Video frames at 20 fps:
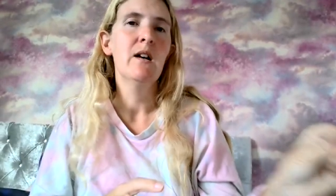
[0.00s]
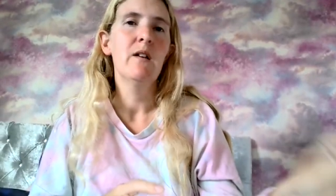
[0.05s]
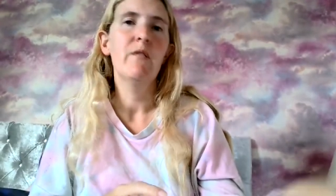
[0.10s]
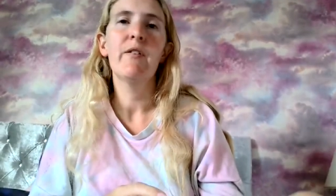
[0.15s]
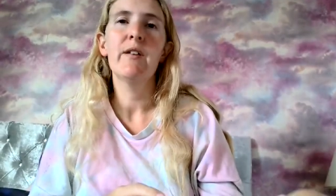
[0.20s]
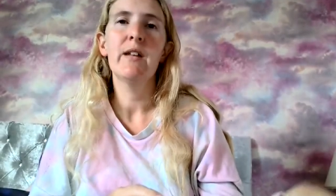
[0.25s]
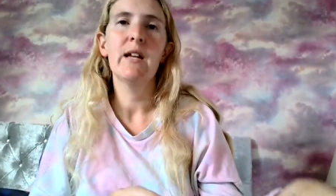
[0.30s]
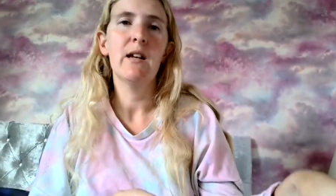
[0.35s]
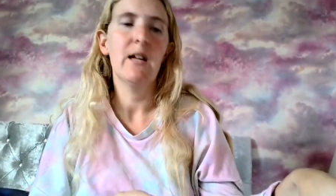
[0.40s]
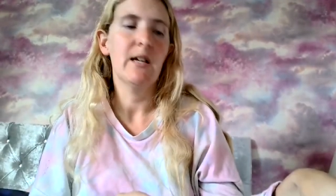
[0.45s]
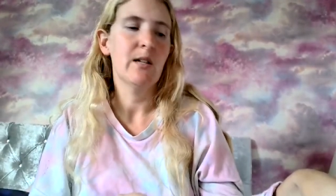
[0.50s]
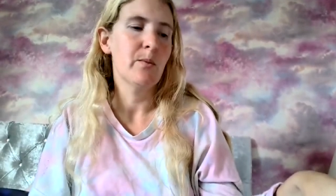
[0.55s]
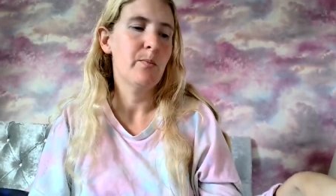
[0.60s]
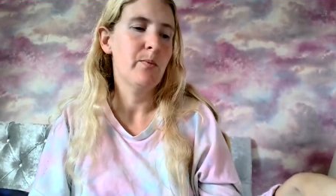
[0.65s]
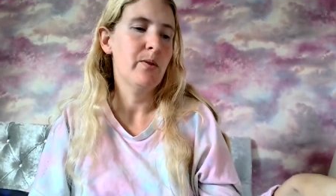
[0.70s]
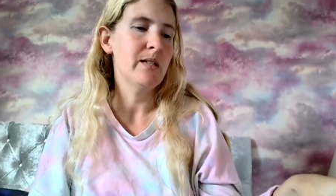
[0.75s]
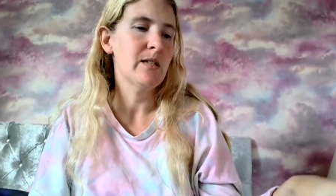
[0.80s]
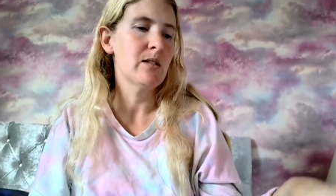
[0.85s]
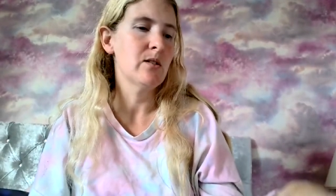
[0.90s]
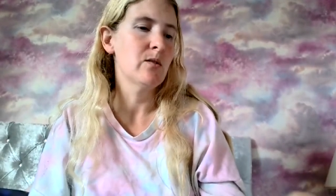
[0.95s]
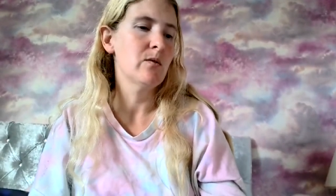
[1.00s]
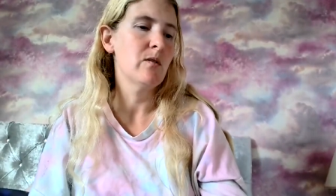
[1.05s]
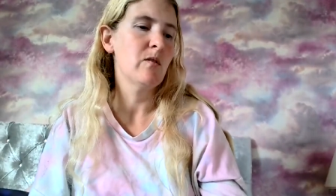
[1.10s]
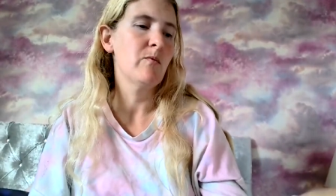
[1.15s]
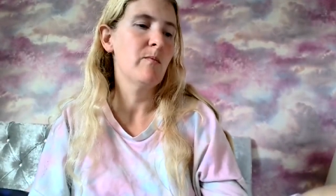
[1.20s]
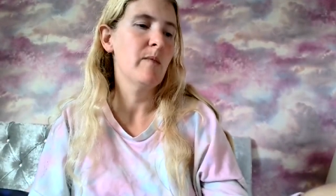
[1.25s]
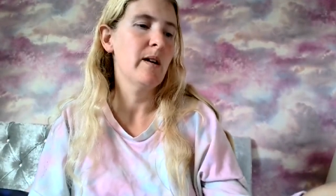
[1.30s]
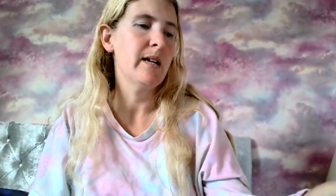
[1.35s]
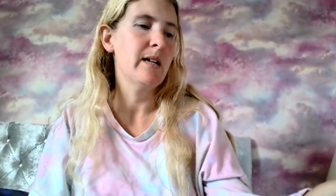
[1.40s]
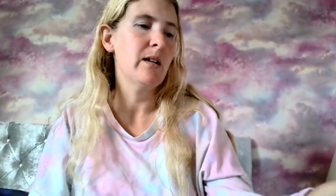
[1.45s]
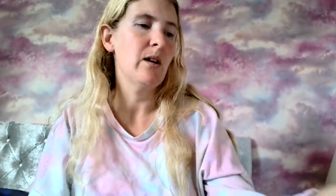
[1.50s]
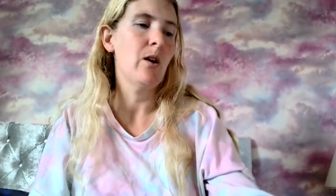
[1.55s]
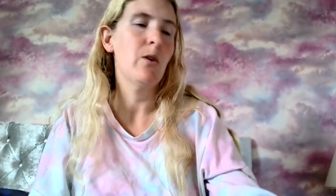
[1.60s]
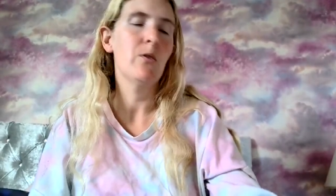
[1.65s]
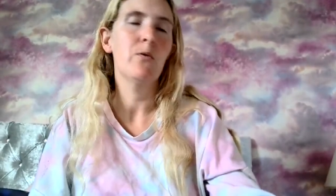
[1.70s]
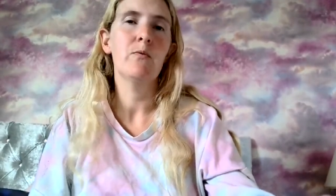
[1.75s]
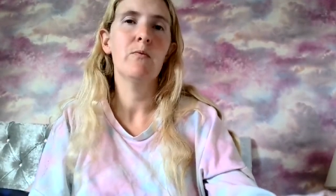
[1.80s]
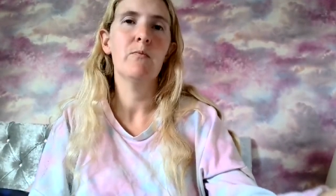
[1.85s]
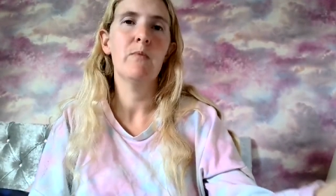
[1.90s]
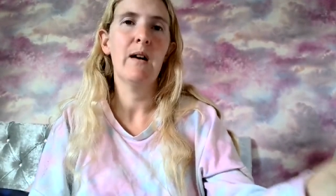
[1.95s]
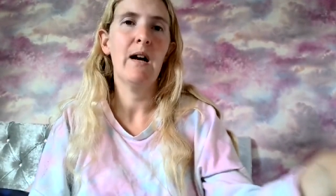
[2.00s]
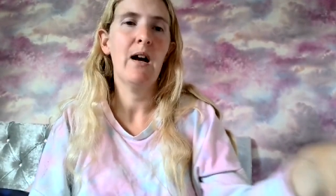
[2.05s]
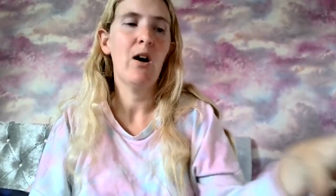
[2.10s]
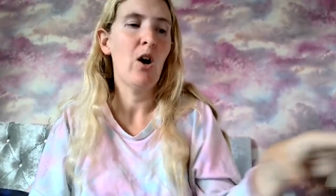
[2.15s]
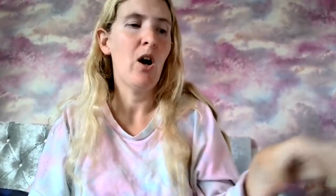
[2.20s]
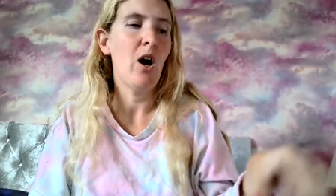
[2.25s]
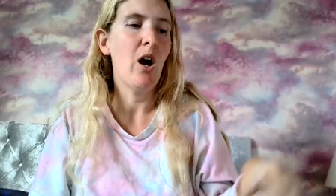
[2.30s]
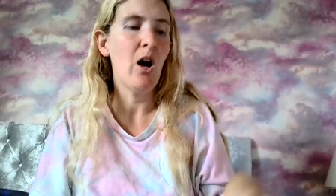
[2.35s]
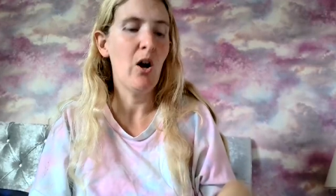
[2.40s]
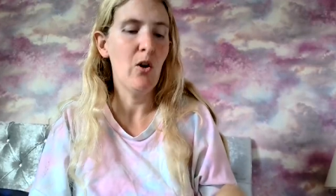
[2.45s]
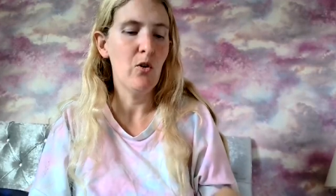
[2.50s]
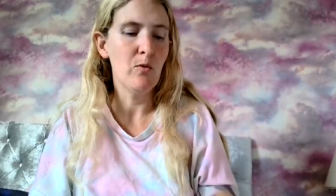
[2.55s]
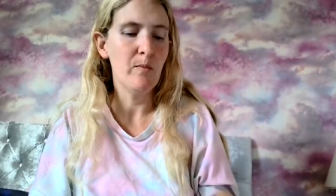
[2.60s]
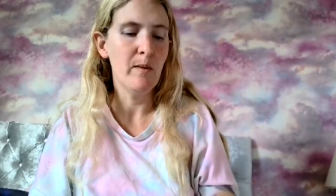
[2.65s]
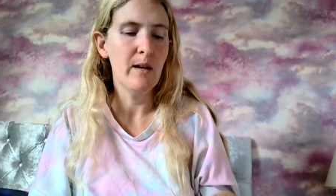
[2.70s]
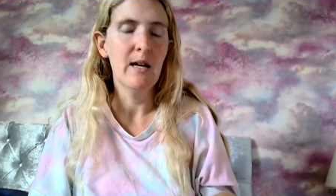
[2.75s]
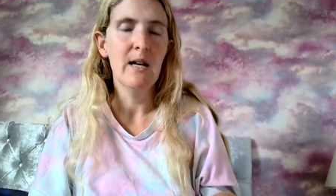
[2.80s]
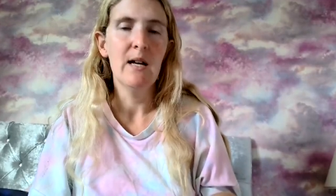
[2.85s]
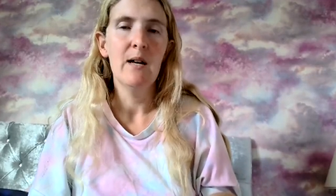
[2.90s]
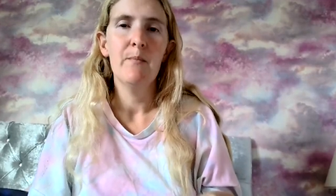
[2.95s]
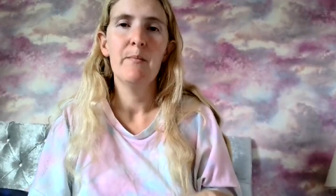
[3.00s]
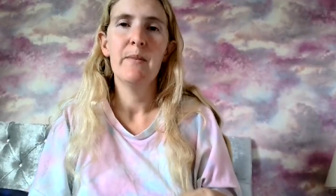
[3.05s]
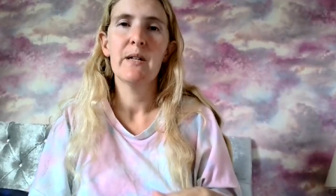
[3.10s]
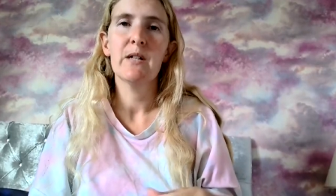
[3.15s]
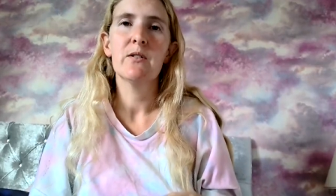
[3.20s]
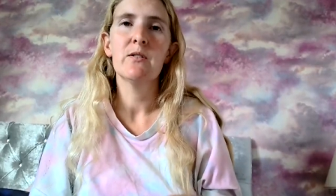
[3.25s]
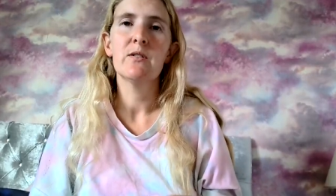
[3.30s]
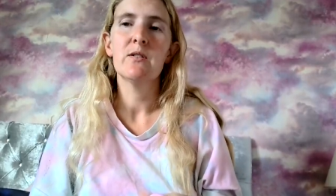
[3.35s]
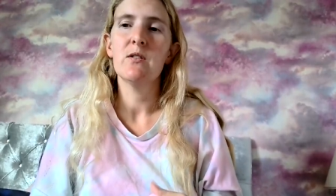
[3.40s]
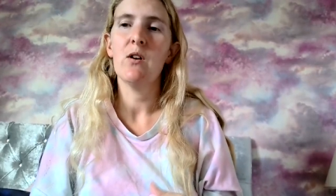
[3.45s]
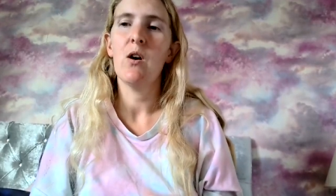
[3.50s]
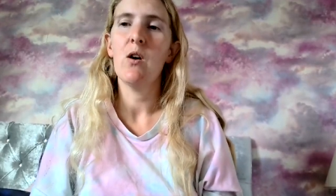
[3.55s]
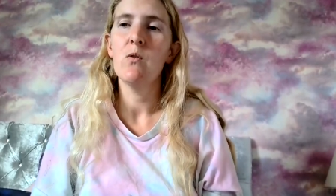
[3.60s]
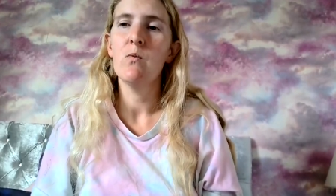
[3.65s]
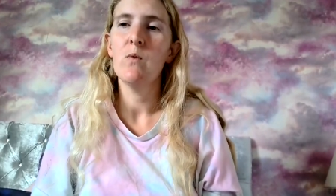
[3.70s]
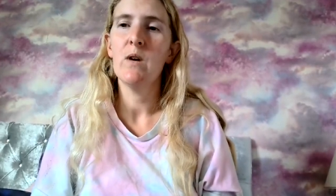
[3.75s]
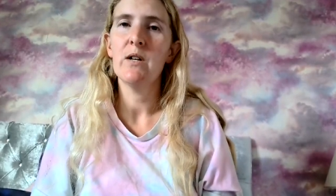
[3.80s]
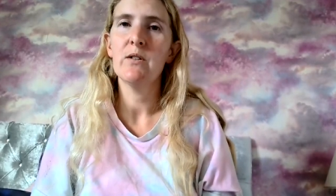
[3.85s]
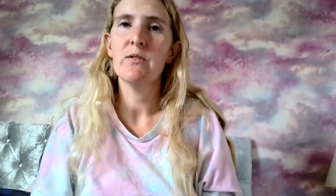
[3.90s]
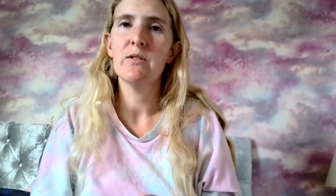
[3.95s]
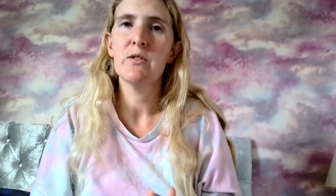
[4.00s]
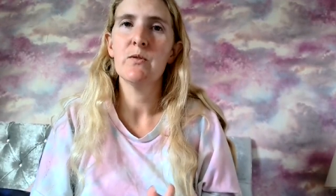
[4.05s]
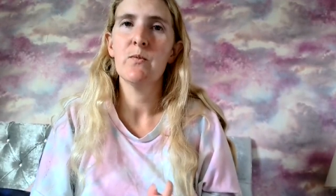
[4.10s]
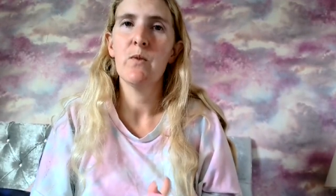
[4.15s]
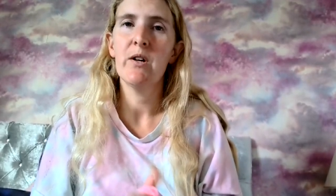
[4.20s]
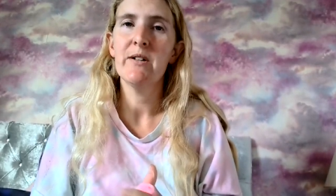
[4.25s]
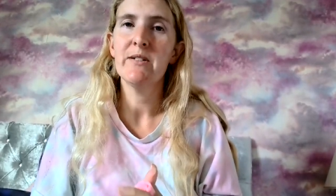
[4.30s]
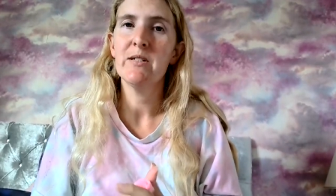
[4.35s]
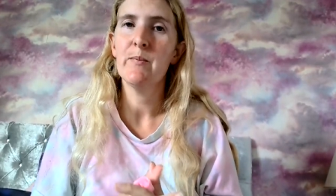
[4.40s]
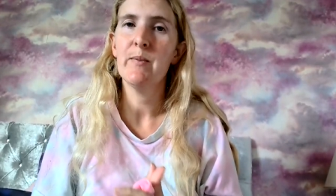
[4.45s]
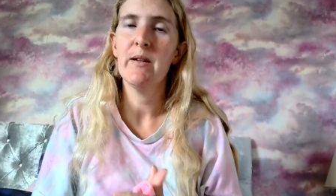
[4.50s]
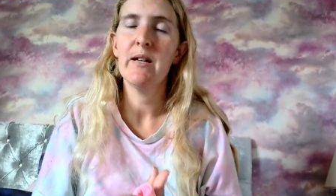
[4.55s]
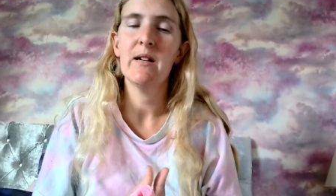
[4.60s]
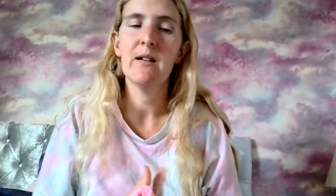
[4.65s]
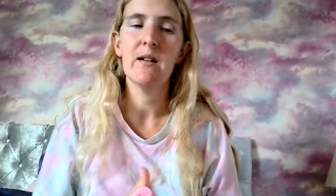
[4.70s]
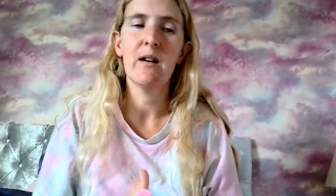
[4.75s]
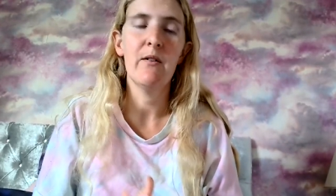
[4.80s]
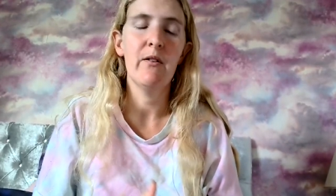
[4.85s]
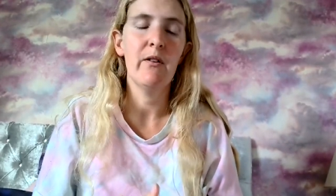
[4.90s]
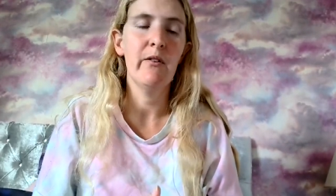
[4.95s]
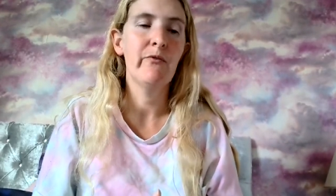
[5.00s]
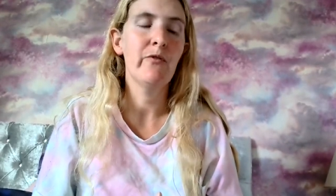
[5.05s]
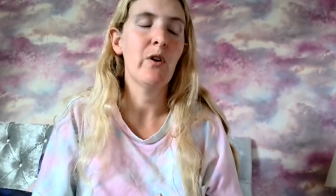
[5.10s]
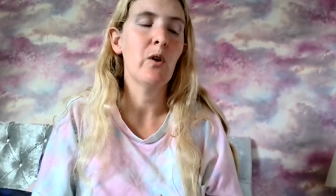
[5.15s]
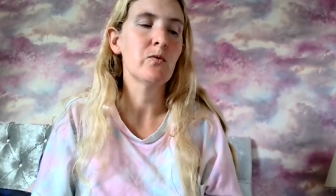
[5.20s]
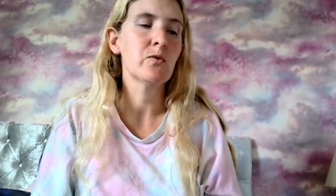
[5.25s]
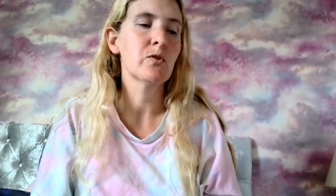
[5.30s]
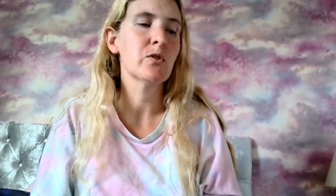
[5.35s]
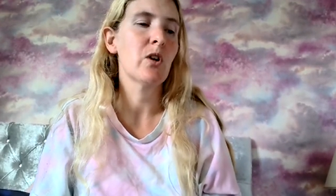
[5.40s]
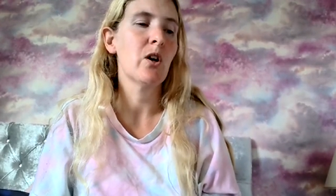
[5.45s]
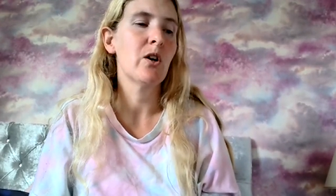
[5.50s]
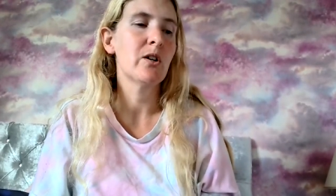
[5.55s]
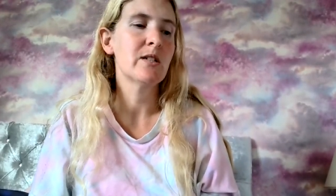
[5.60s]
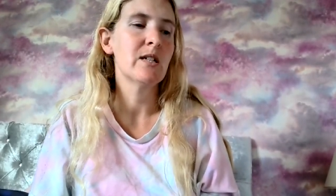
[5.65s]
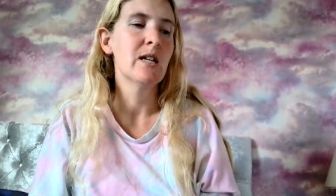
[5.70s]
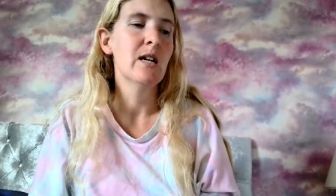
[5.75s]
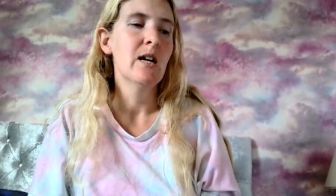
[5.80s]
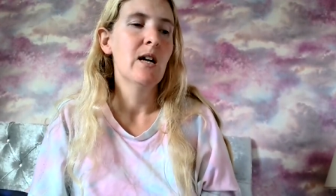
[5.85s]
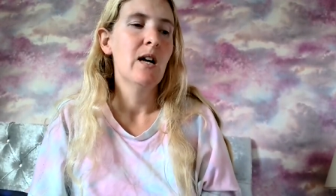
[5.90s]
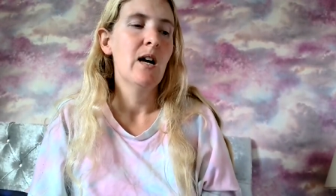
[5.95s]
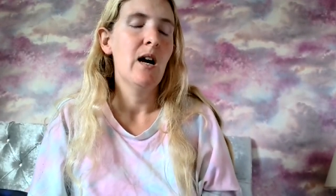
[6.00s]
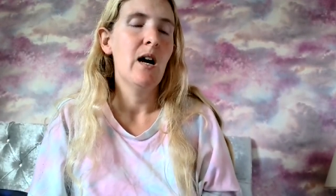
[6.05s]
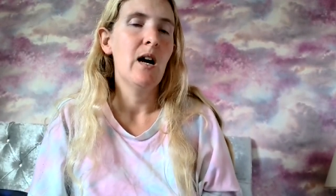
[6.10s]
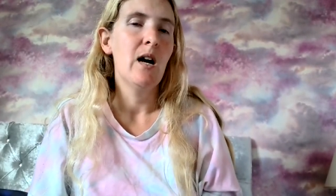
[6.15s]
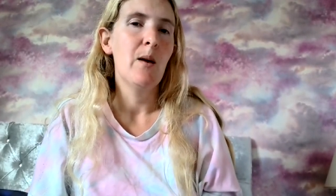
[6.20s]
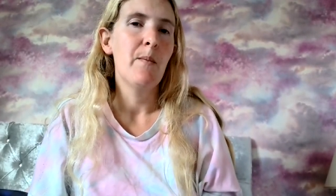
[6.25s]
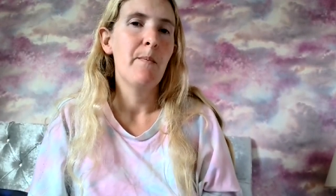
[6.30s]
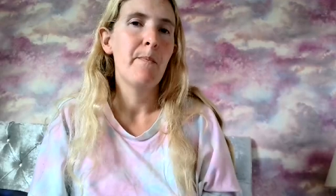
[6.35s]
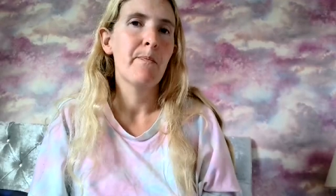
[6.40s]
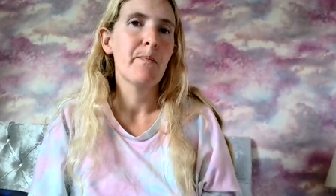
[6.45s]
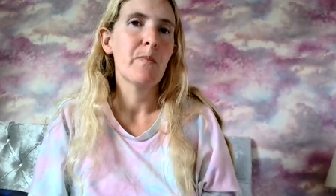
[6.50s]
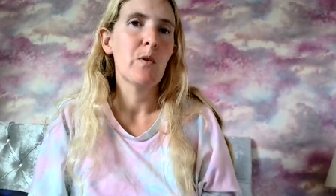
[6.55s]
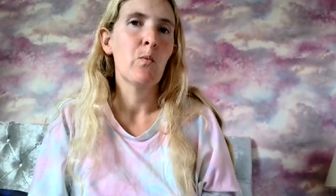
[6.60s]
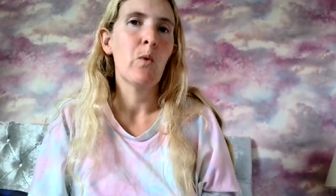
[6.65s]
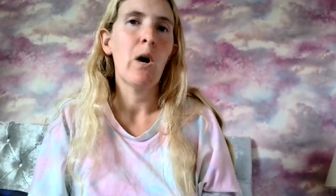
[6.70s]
feeling like a prisoner of my own home because the whole world is worshipping a, a false god um,